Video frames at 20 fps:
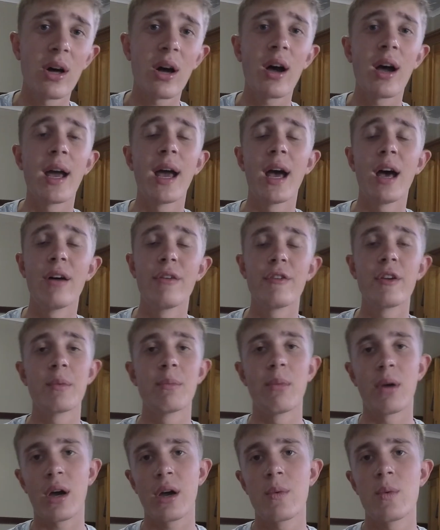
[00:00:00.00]
I have in
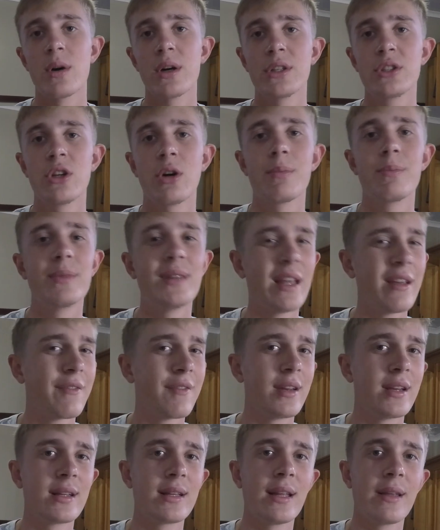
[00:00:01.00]
my workshop,
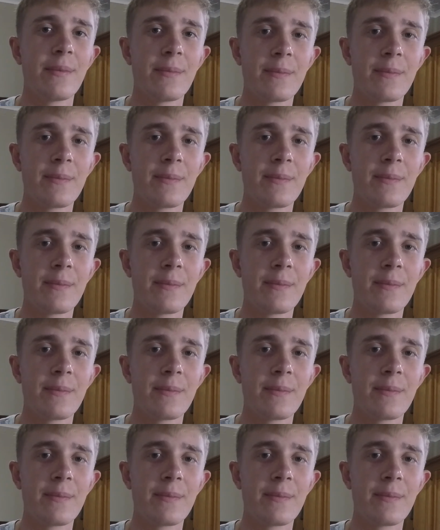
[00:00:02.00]
definitely.